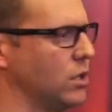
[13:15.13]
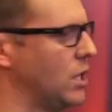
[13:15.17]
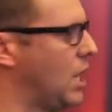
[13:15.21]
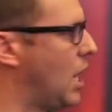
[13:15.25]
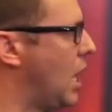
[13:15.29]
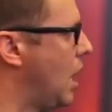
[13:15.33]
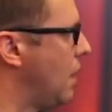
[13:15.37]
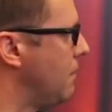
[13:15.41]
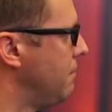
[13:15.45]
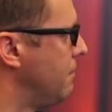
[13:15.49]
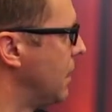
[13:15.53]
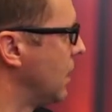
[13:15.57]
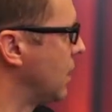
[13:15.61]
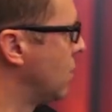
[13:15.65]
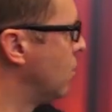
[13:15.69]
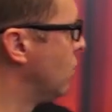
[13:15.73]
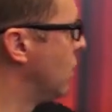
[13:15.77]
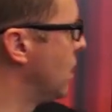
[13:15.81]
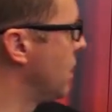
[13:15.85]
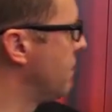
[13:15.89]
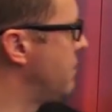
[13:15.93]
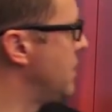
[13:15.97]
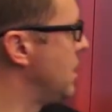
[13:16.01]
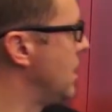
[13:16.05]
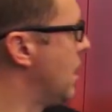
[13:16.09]
lot, but
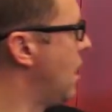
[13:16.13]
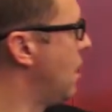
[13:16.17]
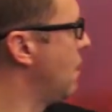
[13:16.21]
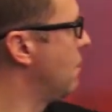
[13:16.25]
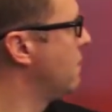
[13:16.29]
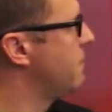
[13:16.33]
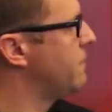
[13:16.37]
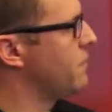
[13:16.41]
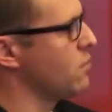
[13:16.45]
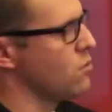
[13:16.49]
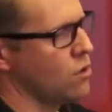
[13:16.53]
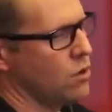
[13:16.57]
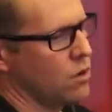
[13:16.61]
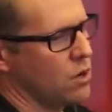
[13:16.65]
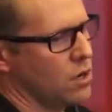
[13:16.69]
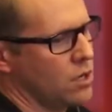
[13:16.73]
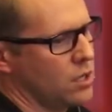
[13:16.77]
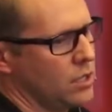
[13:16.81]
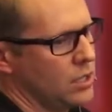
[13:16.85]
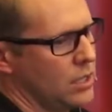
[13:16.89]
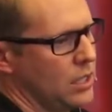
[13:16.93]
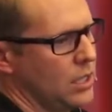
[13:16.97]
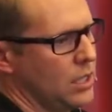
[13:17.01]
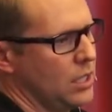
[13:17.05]
going beyond 4